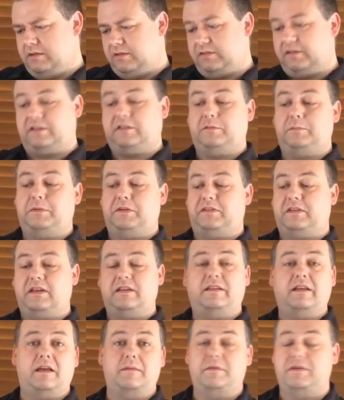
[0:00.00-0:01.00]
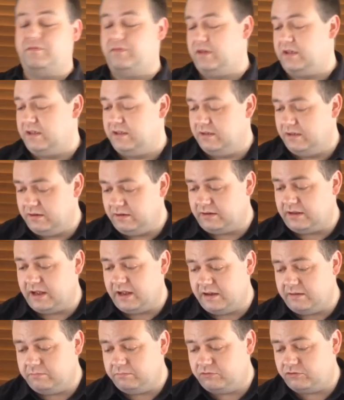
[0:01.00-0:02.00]
6% ABV.
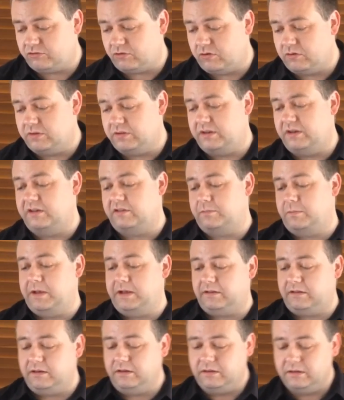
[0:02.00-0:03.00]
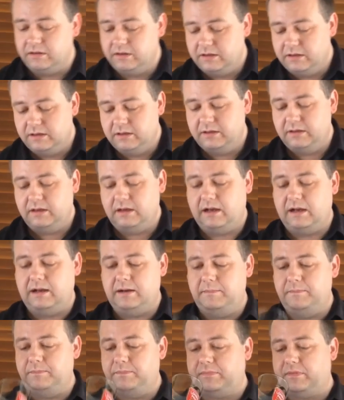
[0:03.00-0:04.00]
Okay, stronger than expected.
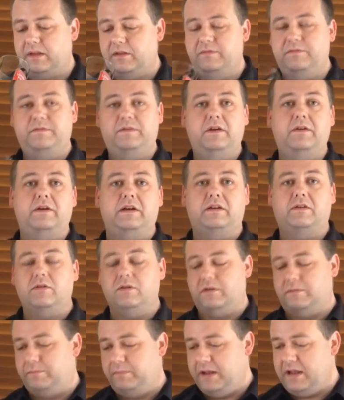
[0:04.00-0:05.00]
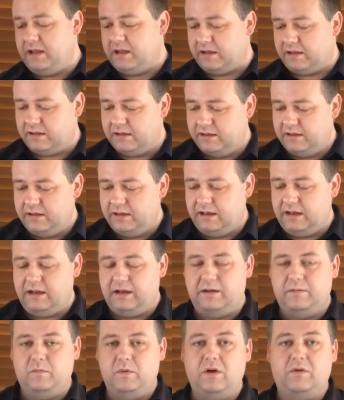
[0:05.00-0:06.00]
Very good beer.
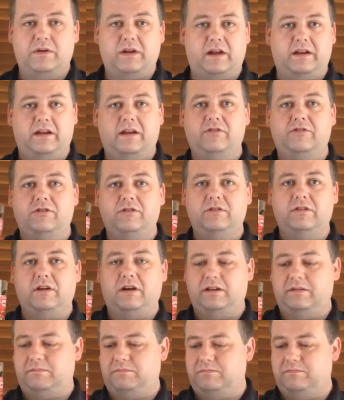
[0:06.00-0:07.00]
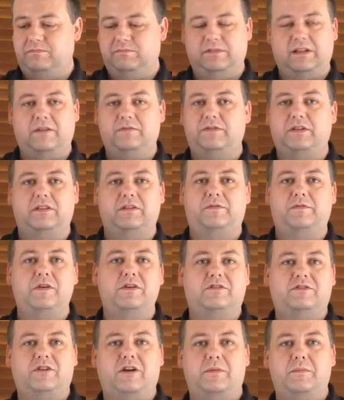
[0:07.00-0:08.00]
Well done, Andrew. I loved it the
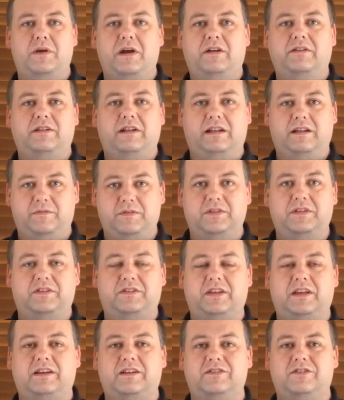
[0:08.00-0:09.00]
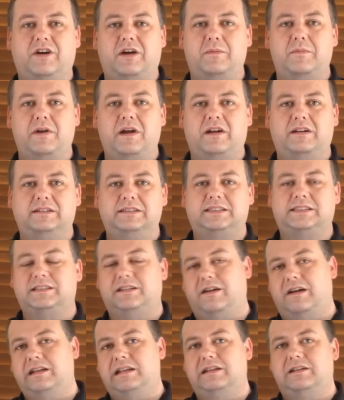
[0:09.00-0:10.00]
first time round. I loved it the second time round. It's
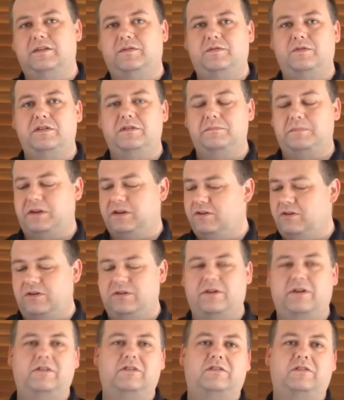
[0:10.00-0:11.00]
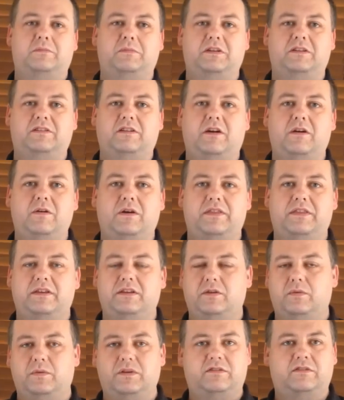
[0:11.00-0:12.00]
slightly different, but not noticeably so. I
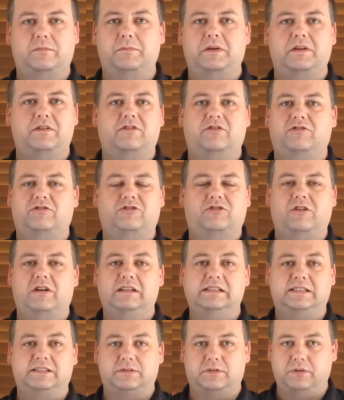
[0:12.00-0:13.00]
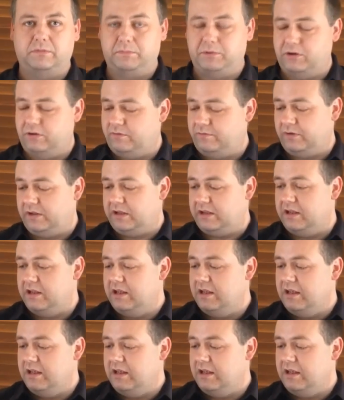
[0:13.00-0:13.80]
think your recipe just shines through beautifully.